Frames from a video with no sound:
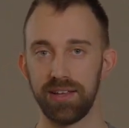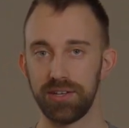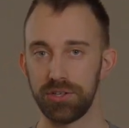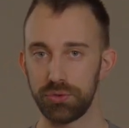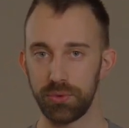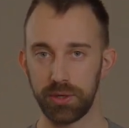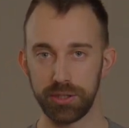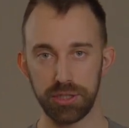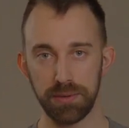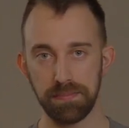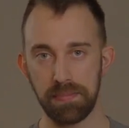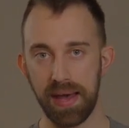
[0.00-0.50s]

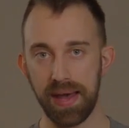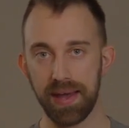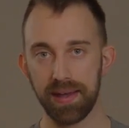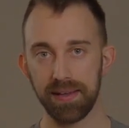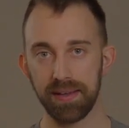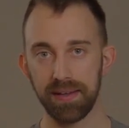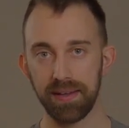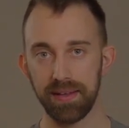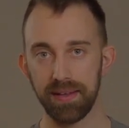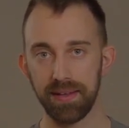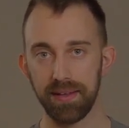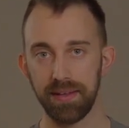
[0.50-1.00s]
Switch it back,
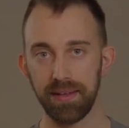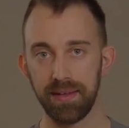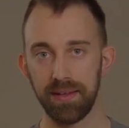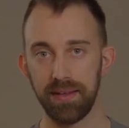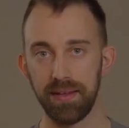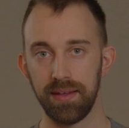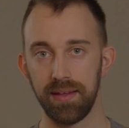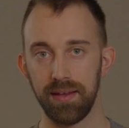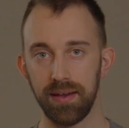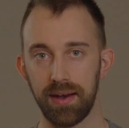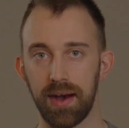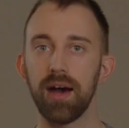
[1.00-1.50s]

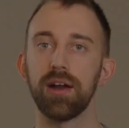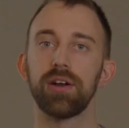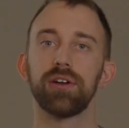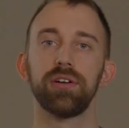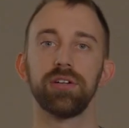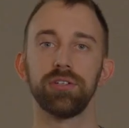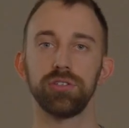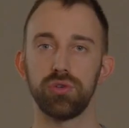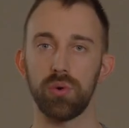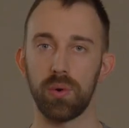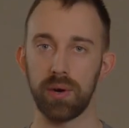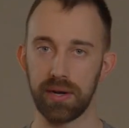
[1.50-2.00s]

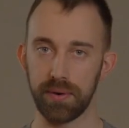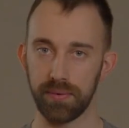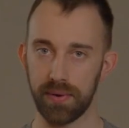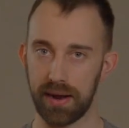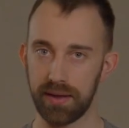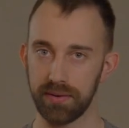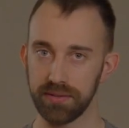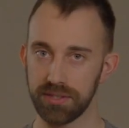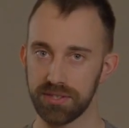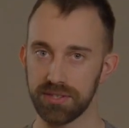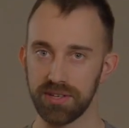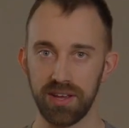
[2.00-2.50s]
120
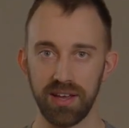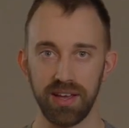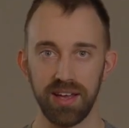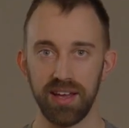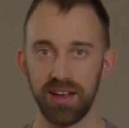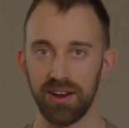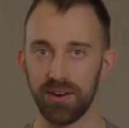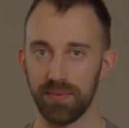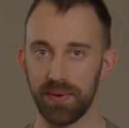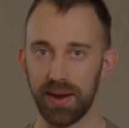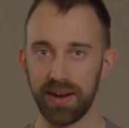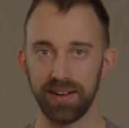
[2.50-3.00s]
rounds,
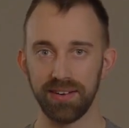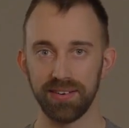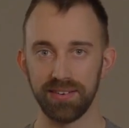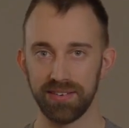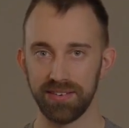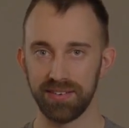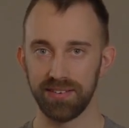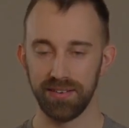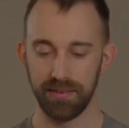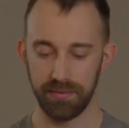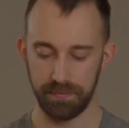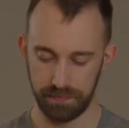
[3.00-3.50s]
right?
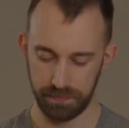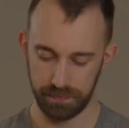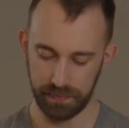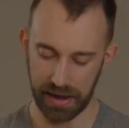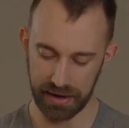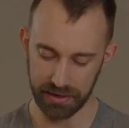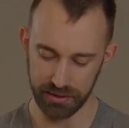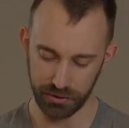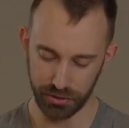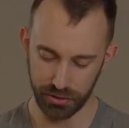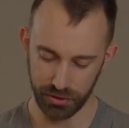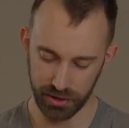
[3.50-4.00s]

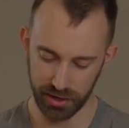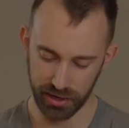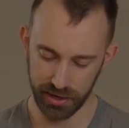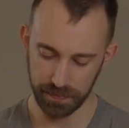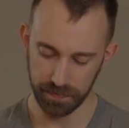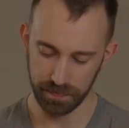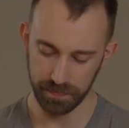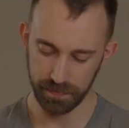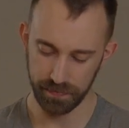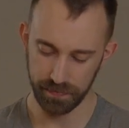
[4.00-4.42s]
Back to 30,